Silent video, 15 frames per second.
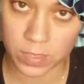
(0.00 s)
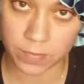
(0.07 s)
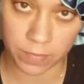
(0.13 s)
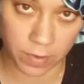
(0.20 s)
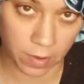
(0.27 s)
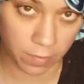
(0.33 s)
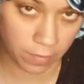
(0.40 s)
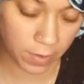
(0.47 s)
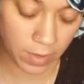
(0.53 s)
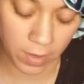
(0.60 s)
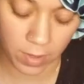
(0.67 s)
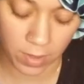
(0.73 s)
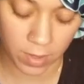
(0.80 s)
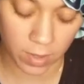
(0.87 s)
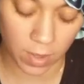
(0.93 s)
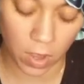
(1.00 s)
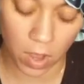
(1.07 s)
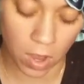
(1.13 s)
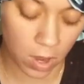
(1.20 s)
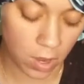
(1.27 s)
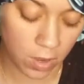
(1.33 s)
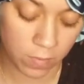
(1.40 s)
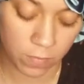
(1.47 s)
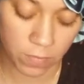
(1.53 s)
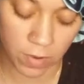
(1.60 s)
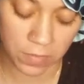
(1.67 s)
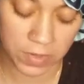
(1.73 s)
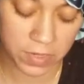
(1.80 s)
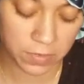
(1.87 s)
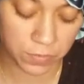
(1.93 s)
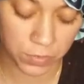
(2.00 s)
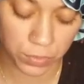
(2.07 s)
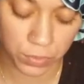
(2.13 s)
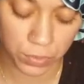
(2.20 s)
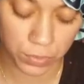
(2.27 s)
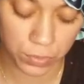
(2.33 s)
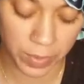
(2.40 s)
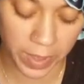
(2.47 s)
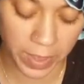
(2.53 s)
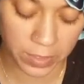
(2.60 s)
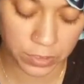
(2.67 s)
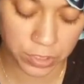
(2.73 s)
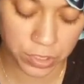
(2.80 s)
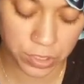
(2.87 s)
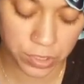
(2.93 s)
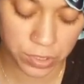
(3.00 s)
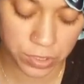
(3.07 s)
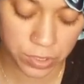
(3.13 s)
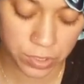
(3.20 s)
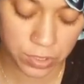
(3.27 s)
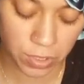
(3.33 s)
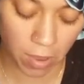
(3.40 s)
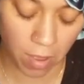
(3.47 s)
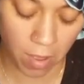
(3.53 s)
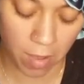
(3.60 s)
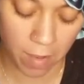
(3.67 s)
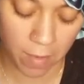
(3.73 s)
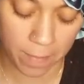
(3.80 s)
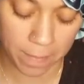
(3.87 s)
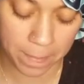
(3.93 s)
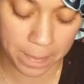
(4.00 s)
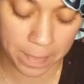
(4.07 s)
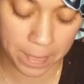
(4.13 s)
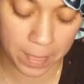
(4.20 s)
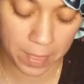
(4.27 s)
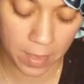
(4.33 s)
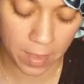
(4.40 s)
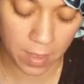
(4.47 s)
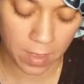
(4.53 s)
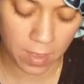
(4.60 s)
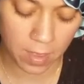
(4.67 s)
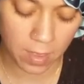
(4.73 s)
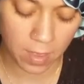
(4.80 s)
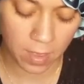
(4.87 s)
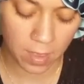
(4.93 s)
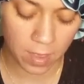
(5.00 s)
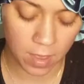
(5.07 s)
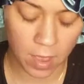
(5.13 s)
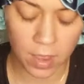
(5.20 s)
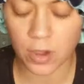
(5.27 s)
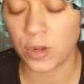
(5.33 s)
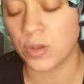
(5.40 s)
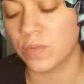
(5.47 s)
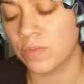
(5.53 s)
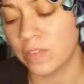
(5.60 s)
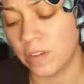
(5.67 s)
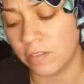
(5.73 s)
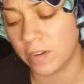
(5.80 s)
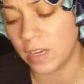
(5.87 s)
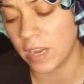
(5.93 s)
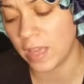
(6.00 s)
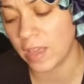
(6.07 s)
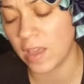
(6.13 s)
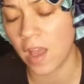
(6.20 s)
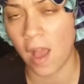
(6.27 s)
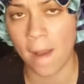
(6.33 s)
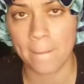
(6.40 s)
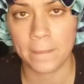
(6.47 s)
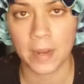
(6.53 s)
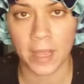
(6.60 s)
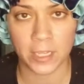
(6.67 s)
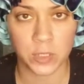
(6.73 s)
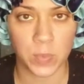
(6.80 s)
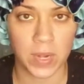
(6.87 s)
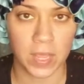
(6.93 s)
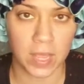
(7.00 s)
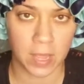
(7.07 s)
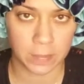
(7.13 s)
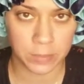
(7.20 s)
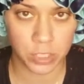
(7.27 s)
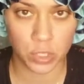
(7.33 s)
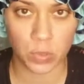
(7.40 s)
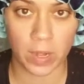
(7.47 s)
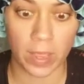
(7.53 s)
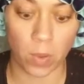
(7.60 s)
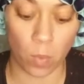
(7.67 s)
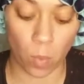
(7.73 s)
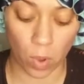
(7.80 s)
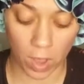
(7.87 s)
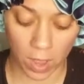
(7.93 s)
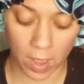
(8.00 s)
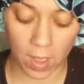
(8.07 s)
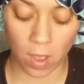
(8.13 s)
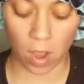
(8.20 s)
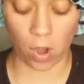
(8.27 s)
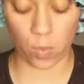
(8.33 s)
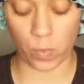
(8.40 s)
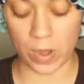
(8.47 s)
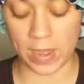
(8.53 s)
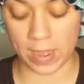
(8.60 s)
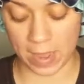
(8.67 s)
is very hard and very difficult and just, I don't know, very like complex when it comes to like what are we